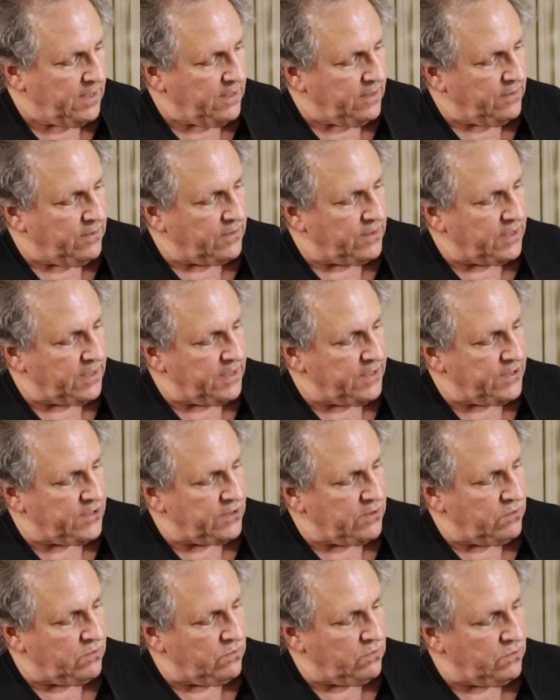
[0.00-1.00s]
Okay,
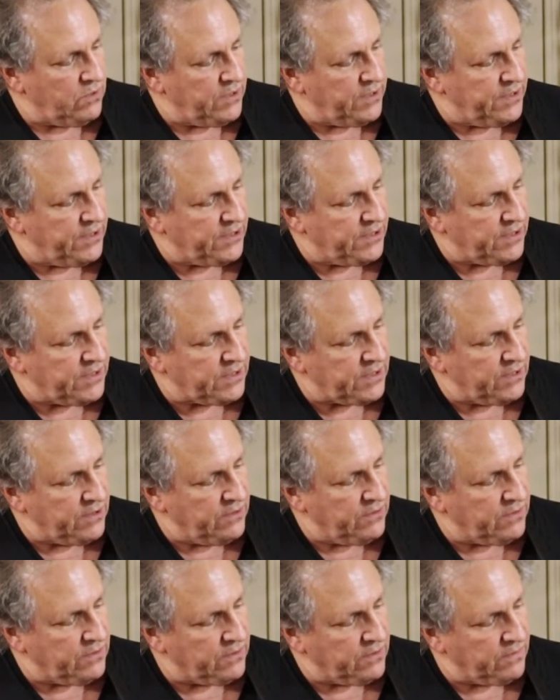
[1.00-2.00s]
so what is it?
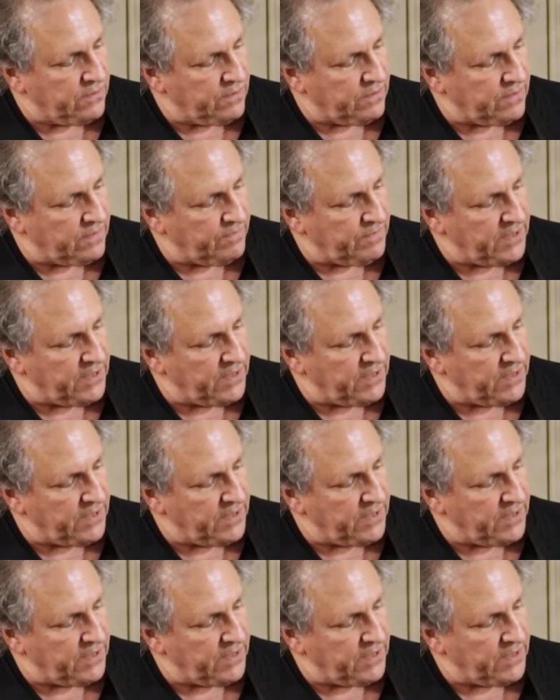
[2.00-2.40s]
Your